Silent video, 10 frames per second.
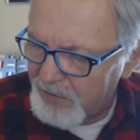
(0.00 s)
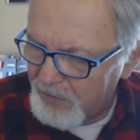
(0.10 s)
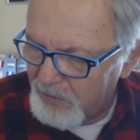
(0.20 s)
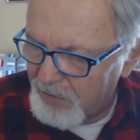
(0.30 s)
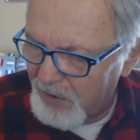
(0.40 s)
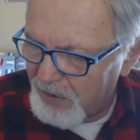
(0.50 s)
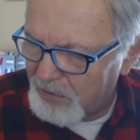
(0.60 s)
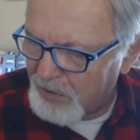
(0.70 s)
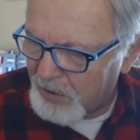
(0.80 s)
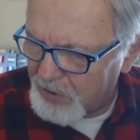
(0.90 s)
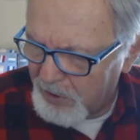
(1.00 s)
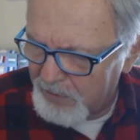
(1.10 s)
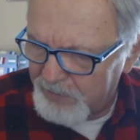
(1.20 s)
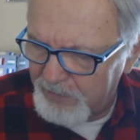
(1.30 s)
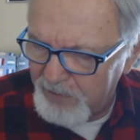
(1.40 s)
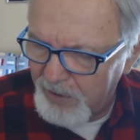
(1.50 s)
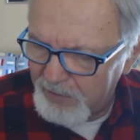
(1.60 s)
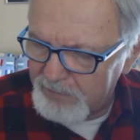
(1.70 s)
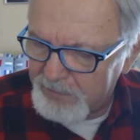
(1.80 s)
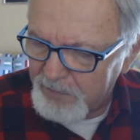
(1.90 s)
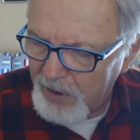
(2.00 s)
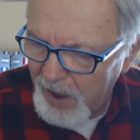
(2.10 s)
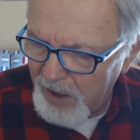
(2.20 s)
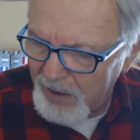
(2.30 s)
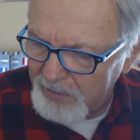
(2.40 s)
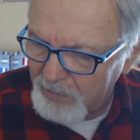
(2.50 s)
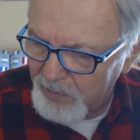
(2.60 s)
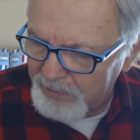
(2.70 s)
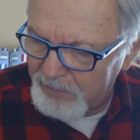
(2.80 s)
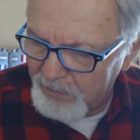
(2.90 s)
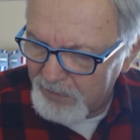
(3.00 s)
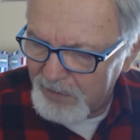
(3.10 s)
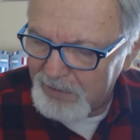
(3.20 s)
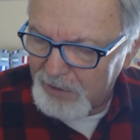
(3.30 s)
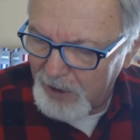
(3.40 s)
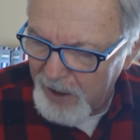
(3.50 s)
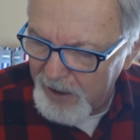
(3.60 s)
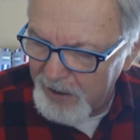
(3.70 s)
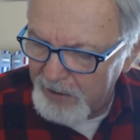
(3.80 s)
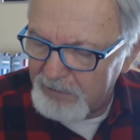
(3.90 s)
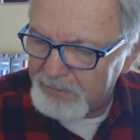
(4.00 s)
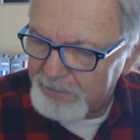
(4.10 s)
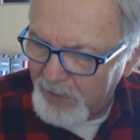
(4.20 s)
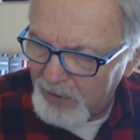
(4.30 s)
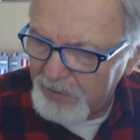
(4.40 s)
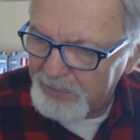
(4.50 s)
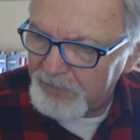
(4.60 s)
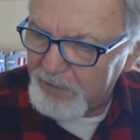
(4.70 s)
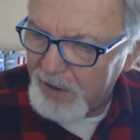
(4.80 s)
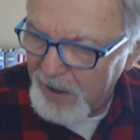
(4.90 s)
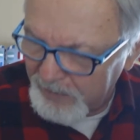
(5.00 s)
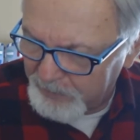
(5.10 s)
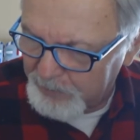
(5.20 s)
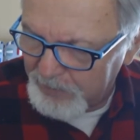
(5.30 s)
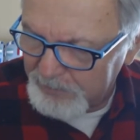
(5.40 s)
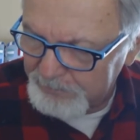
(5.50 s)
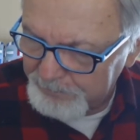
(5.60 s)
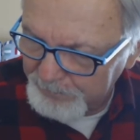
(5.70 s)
You are accursed of God with your lying, false gospel.